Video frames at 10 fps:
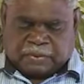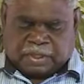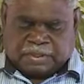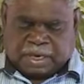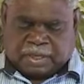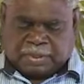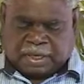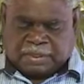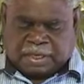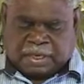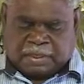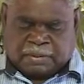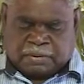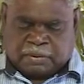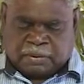side by side
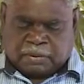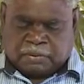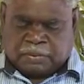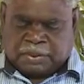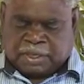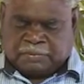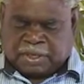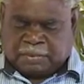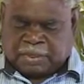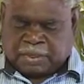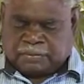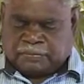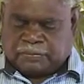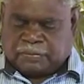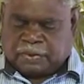with our families,
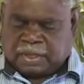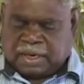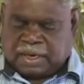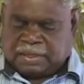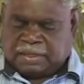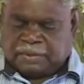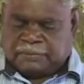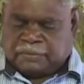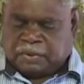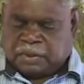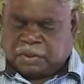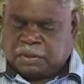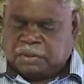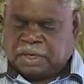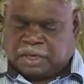hunting
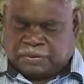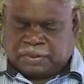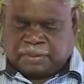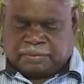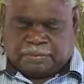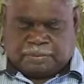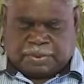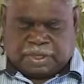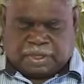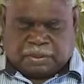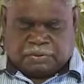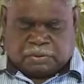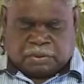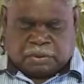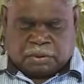on country, being
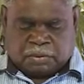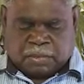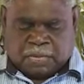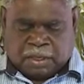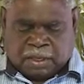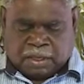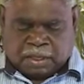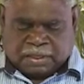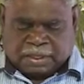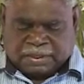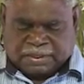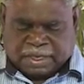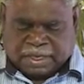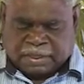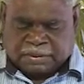taught the
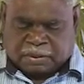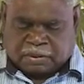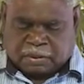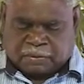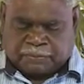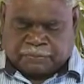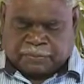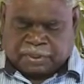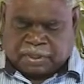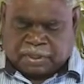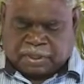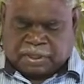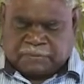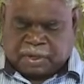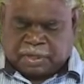science of
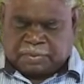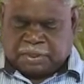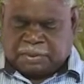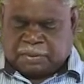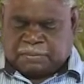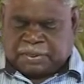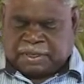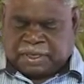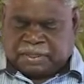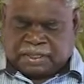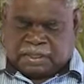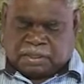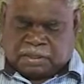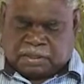environmental protection,